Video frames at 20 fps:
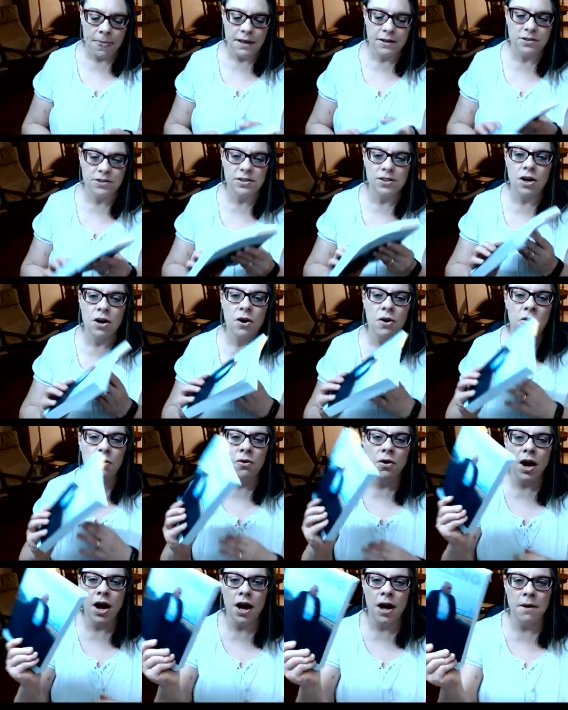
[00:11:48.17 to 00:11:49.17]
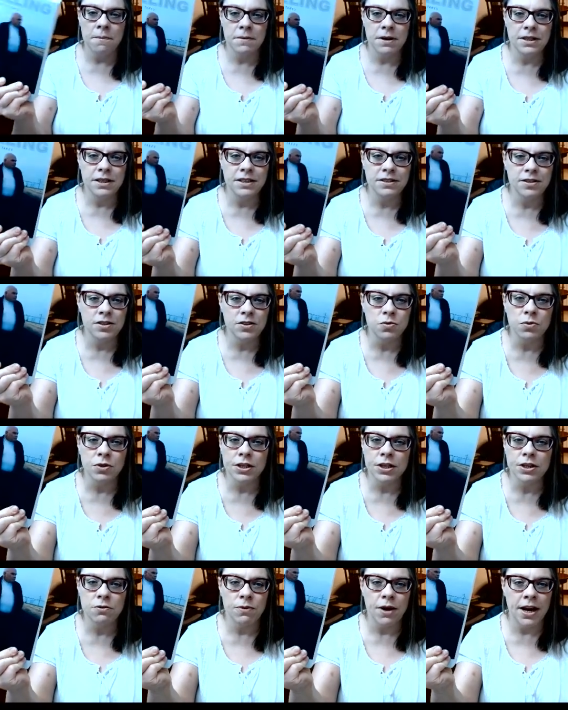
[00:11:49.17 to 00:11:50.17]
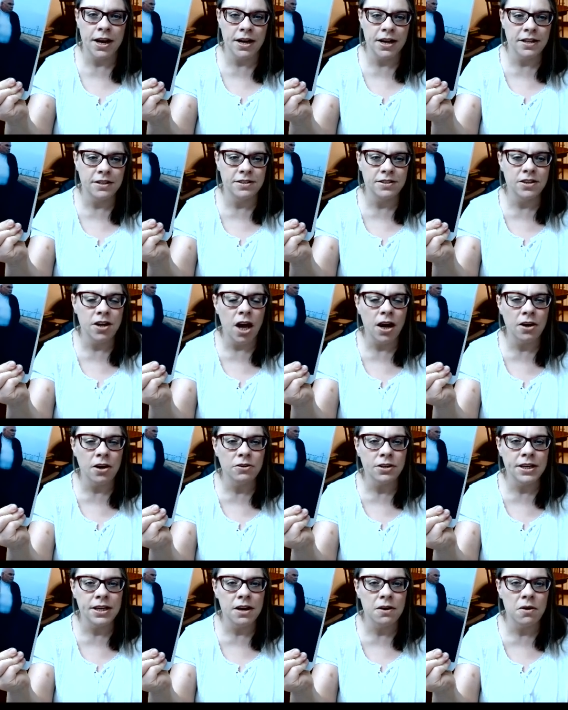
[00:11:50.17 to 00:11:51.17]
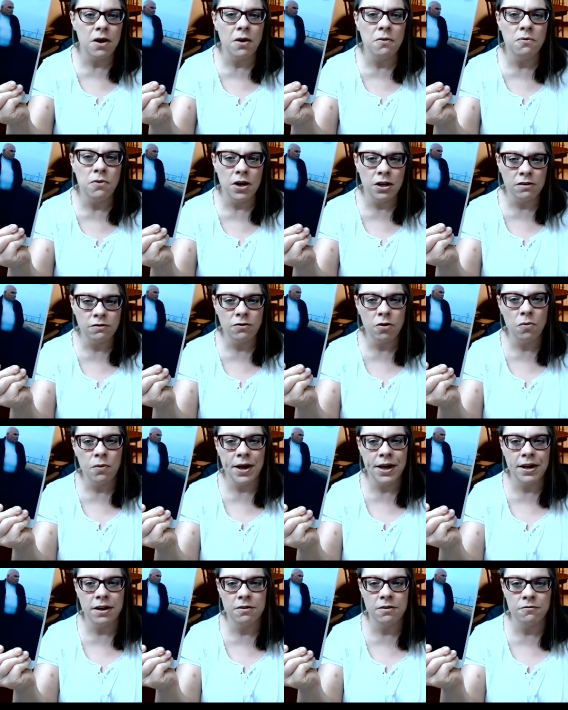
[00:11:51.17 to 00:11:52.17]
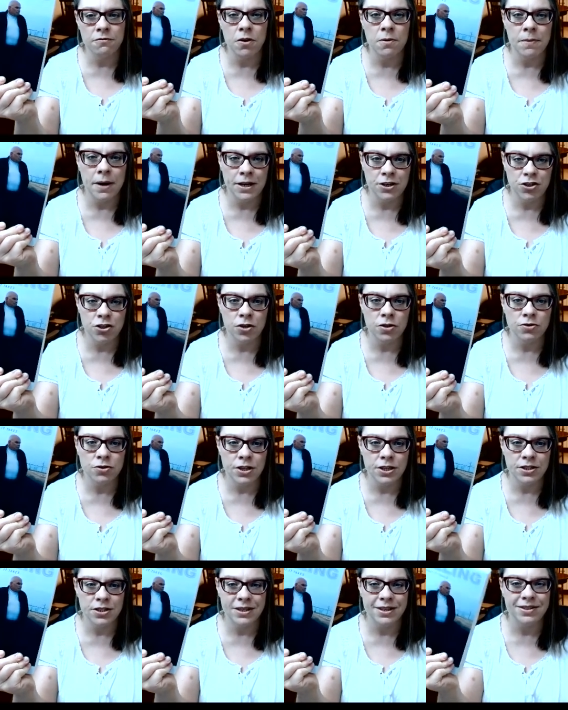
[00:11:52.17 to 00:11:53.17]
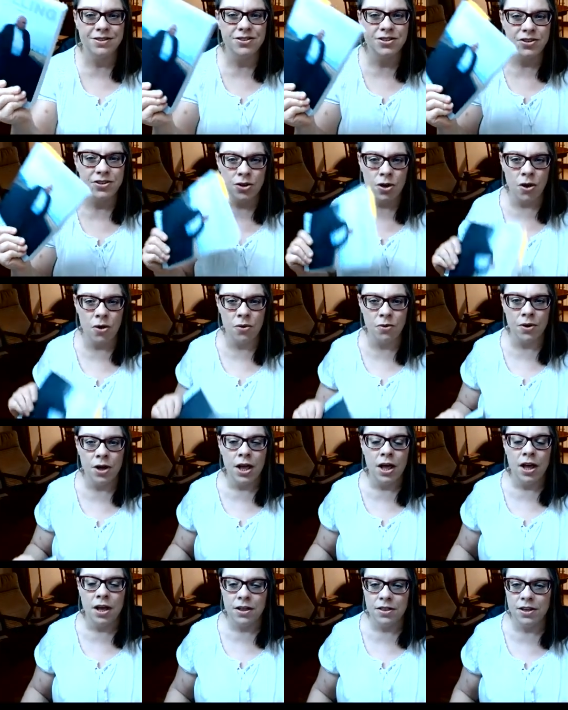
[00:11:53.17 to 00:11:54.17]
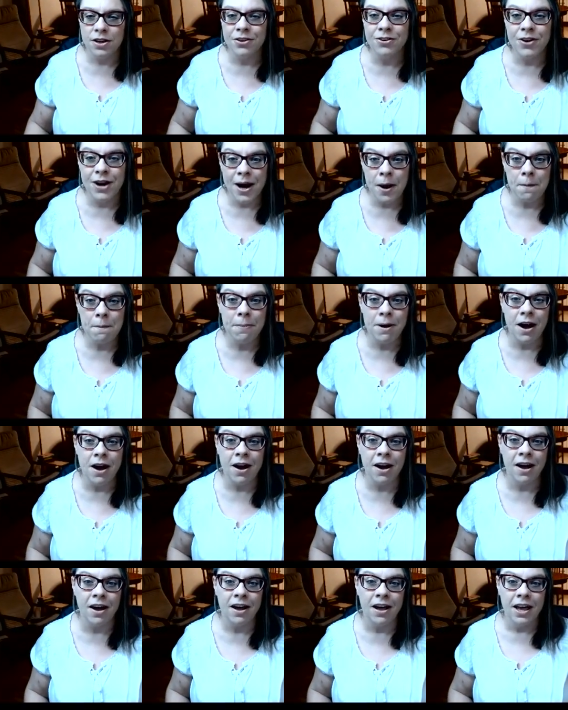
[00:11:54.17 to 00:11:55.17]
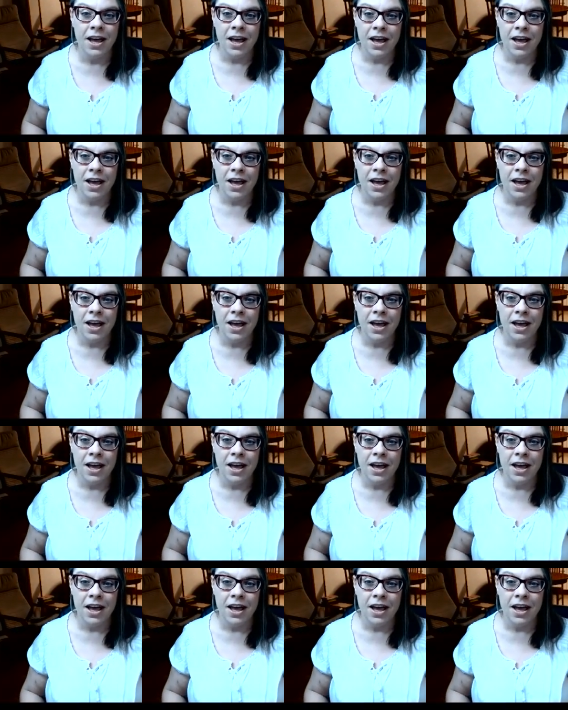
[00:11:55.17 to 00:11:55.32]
so um, this is really great it's not only a, a, wonderful way for my children to get to know their grandpa